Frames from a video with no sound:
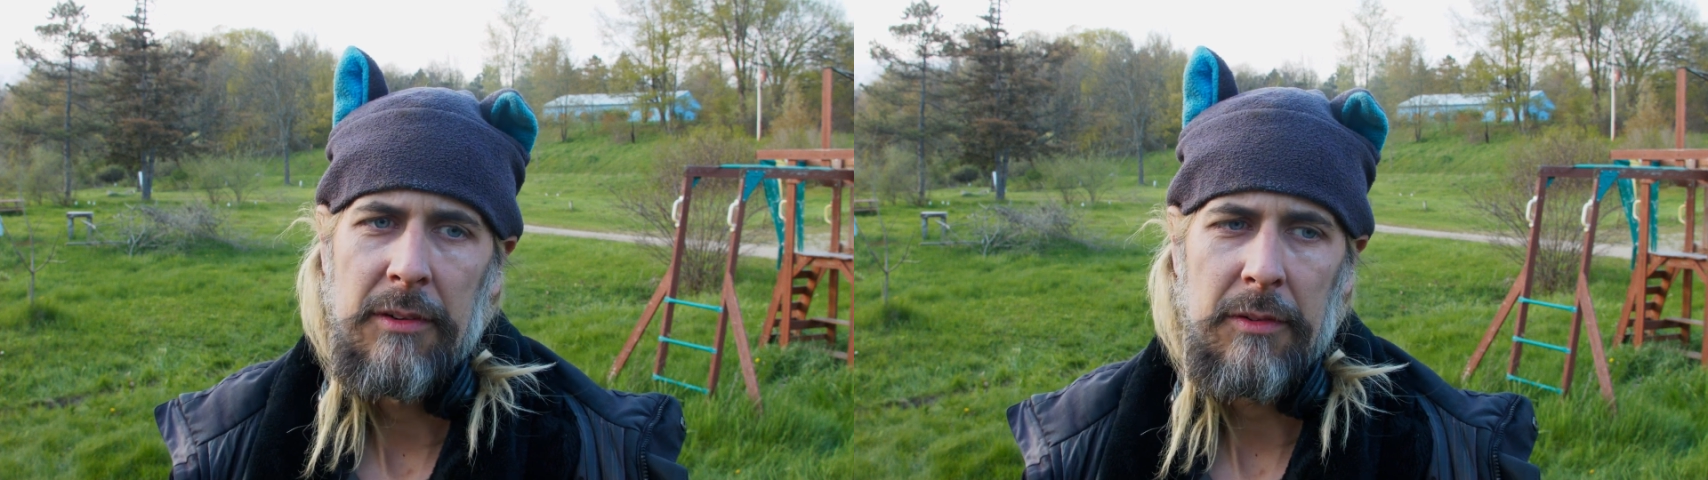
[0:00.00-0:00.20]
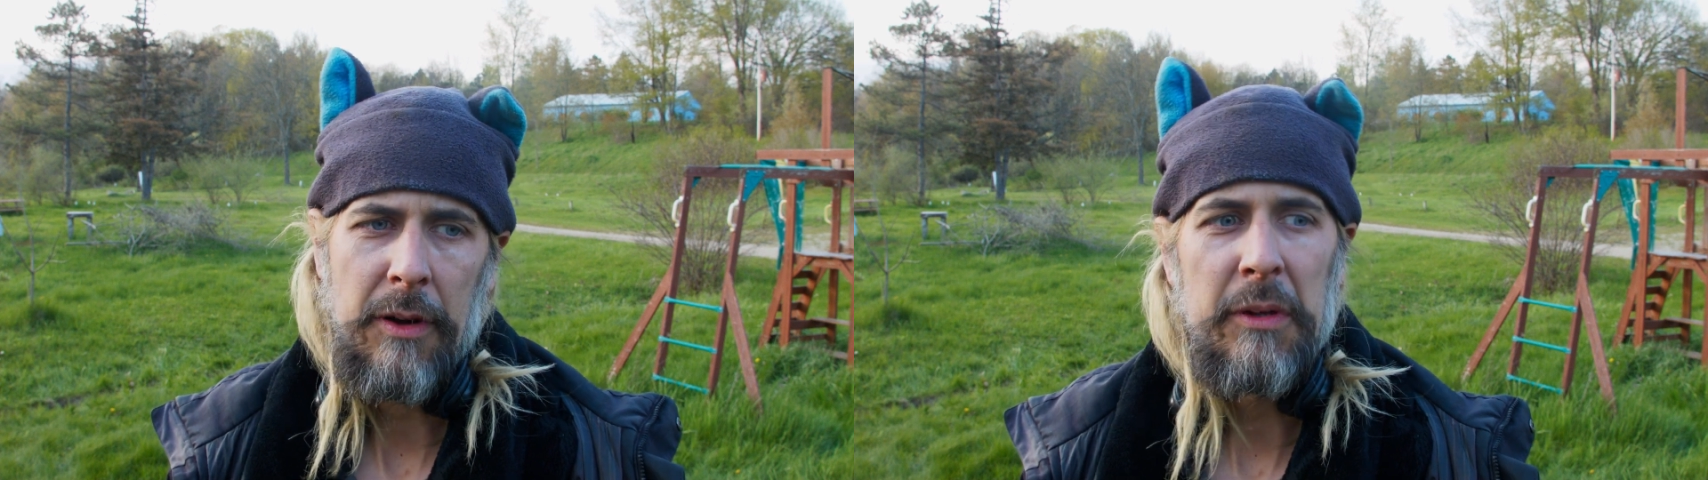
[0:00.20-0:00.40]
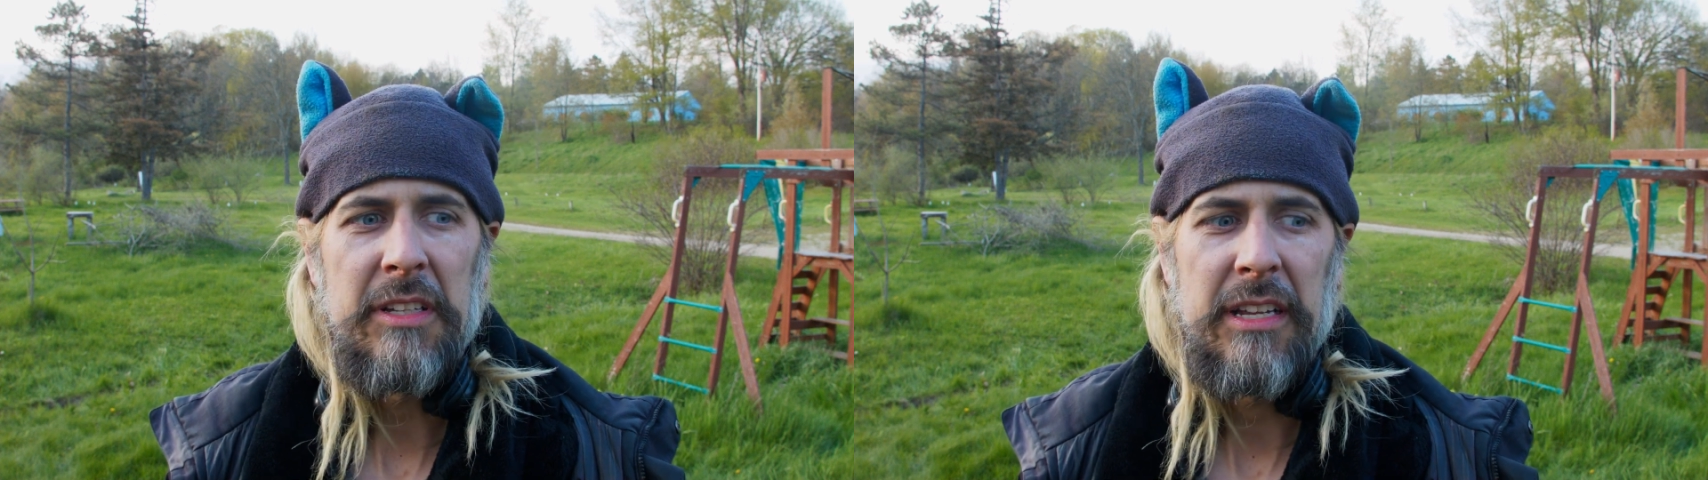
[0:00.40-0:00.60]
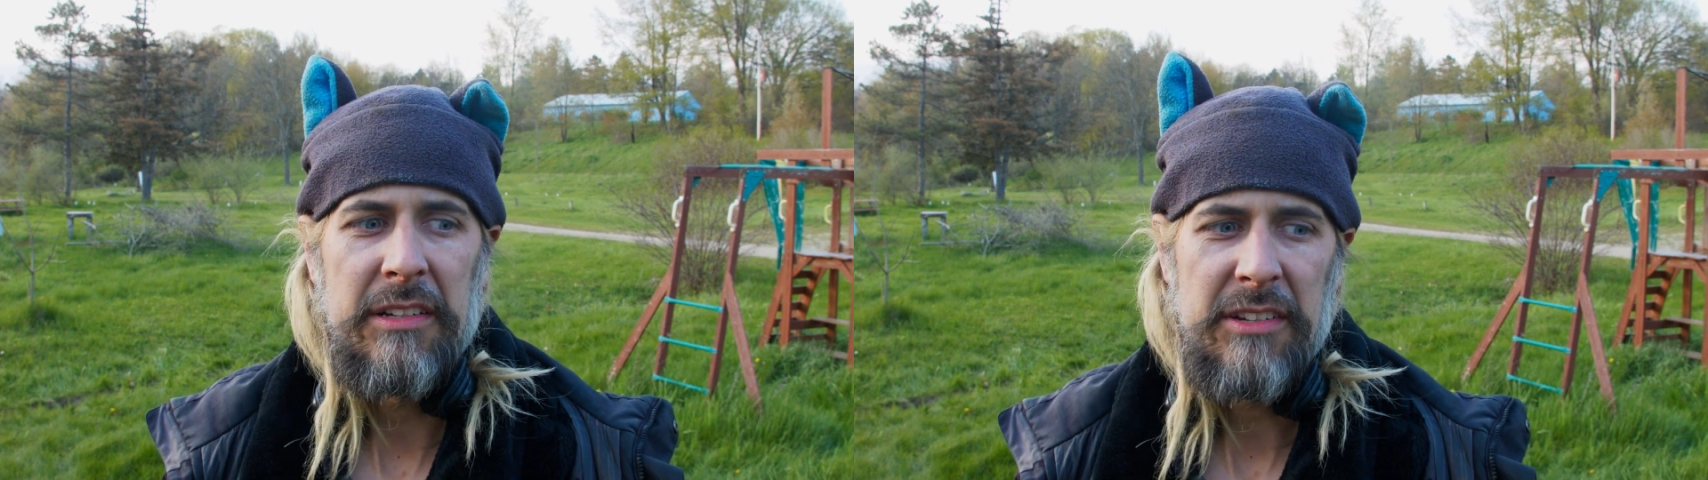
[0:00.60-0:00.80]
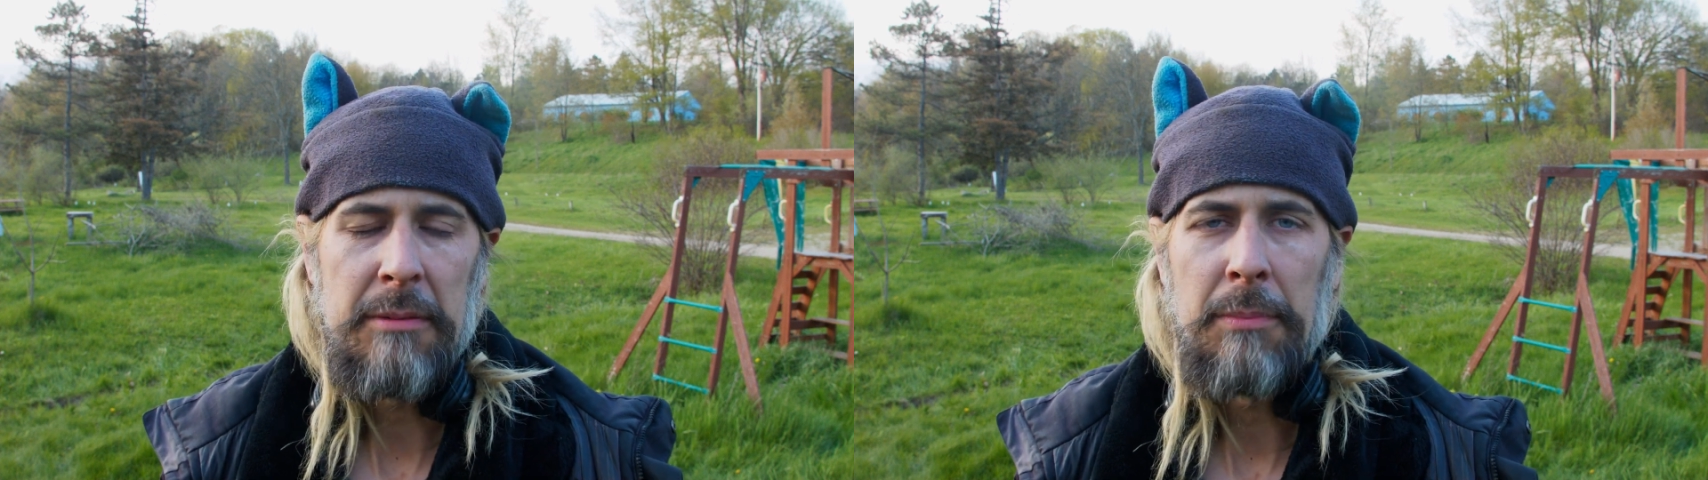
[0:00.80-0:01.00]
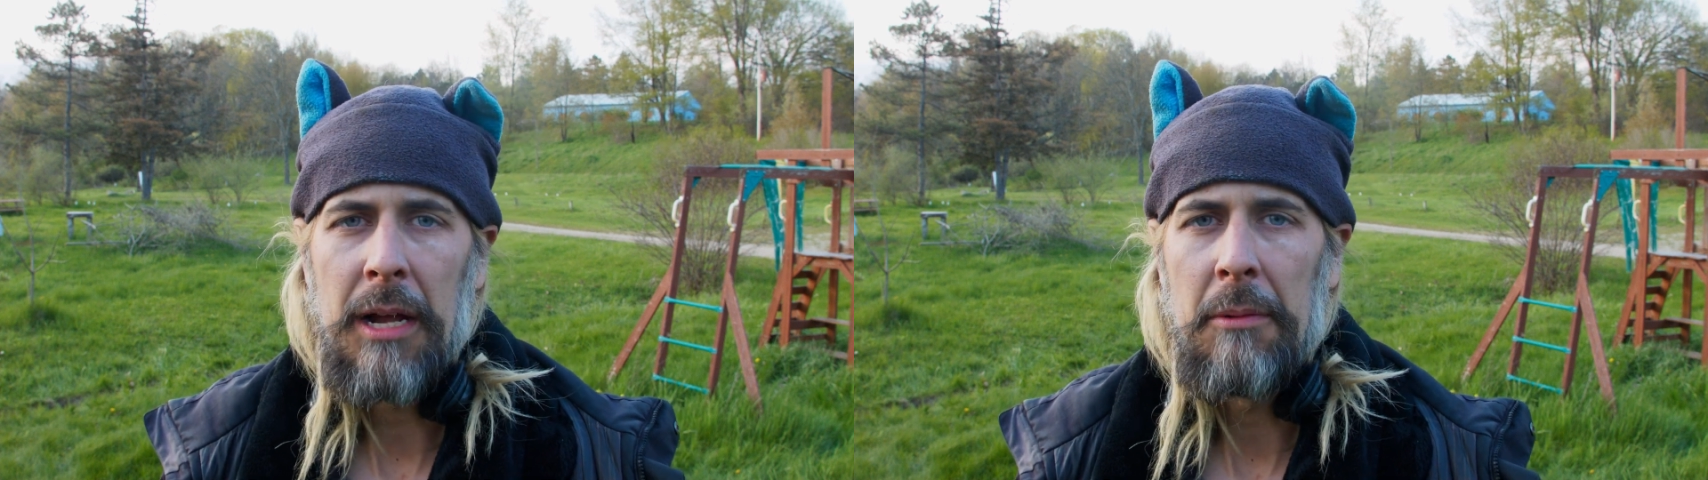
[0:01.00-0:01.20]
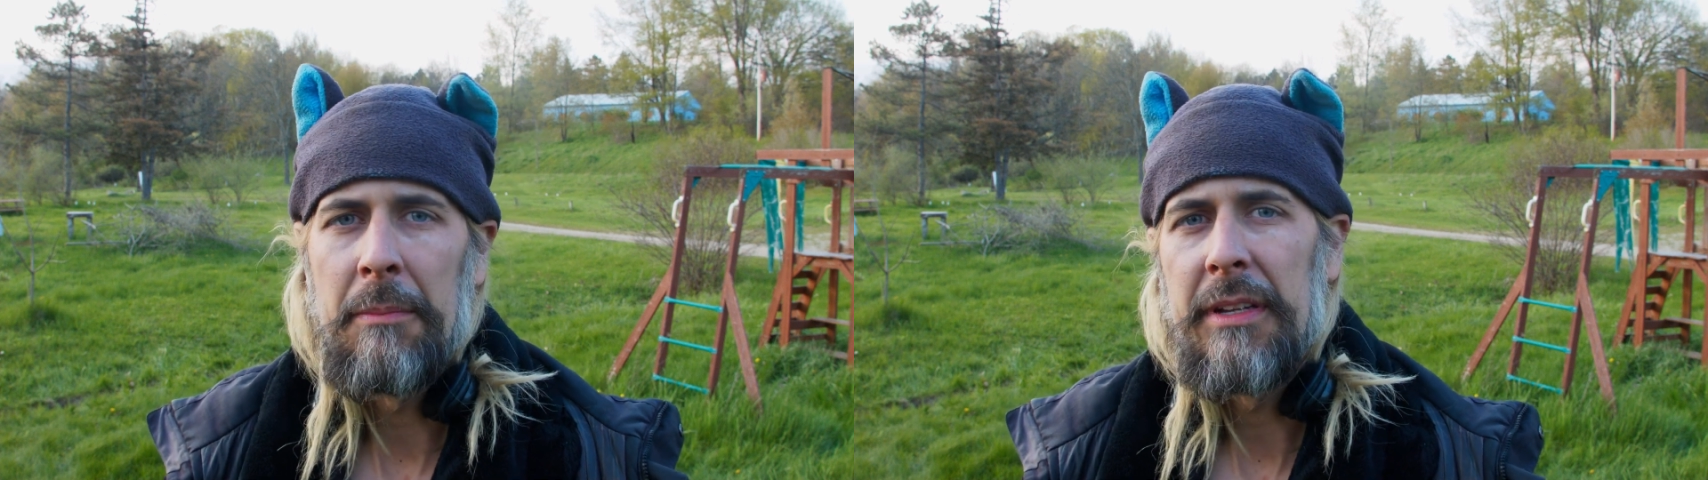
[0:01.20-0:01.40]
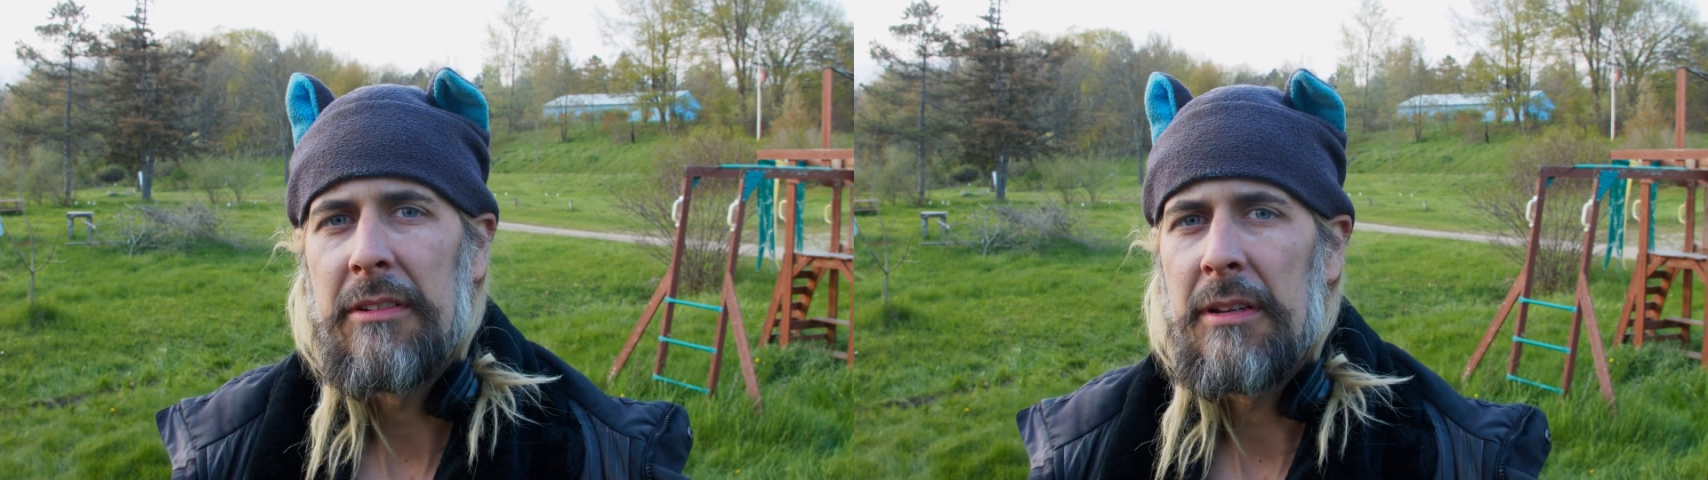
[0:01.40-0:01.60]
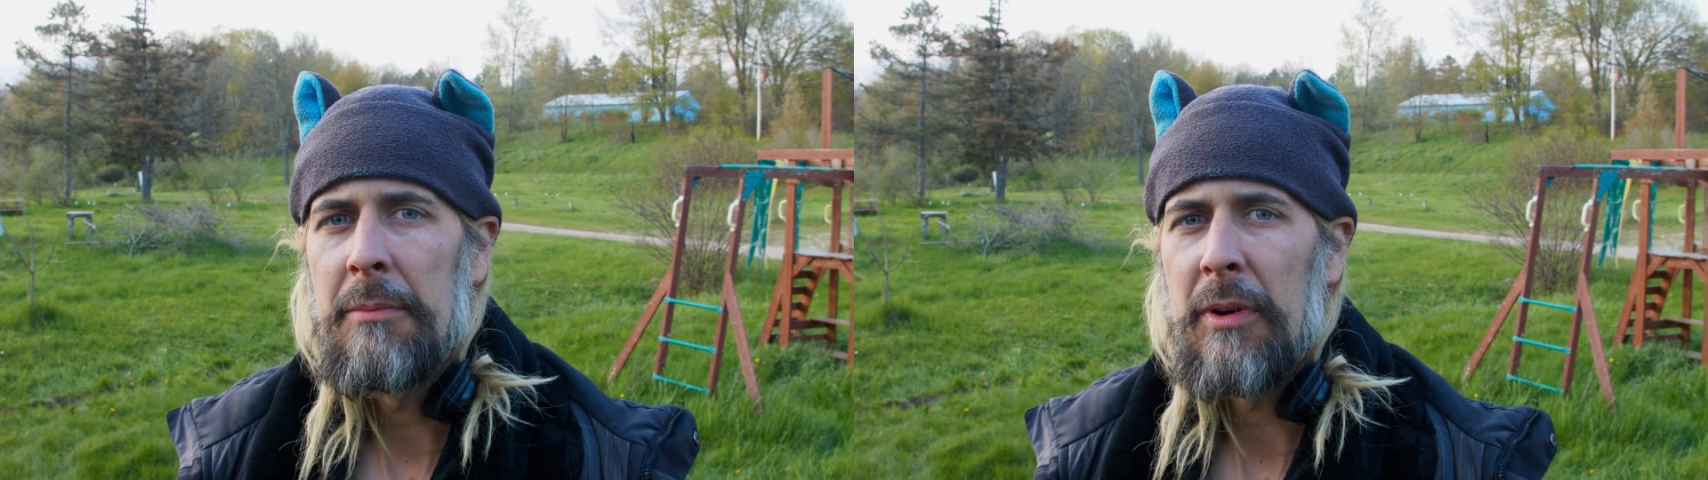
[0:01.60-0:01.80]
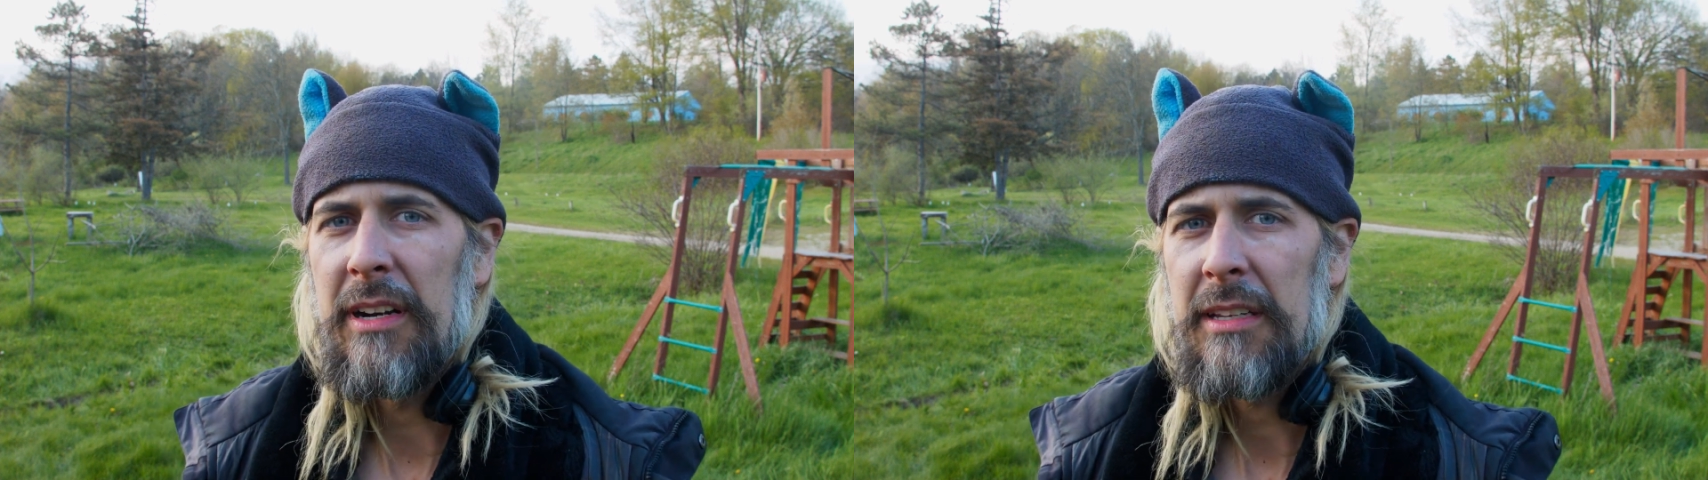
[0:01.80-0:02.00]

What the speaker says: what was a cheap problem into a more